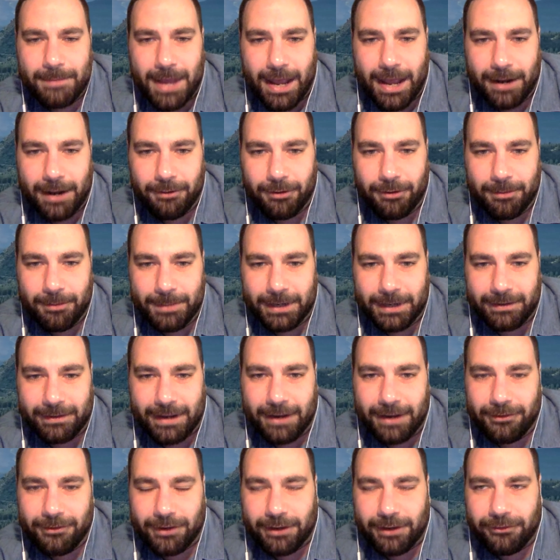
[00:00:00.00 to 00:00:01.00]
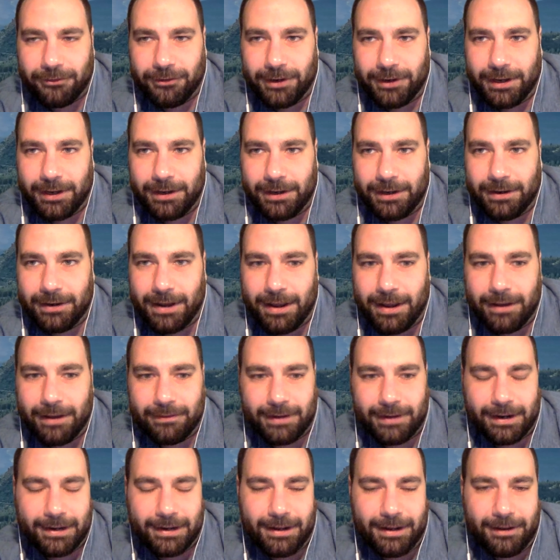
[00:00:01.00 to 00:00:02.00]
anaerobic digestion uh,
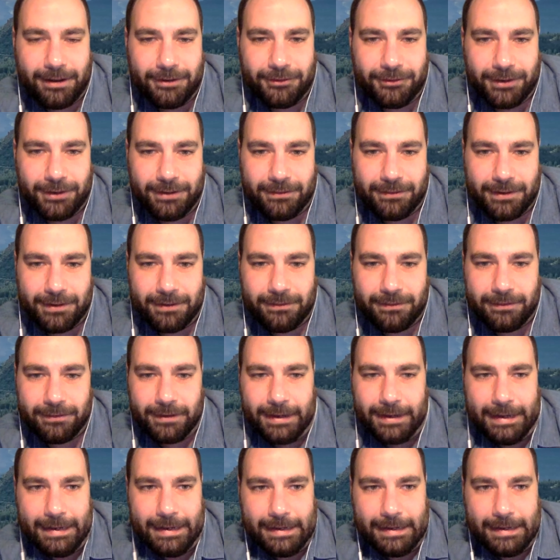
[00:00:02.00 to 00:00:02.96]
technologies, it's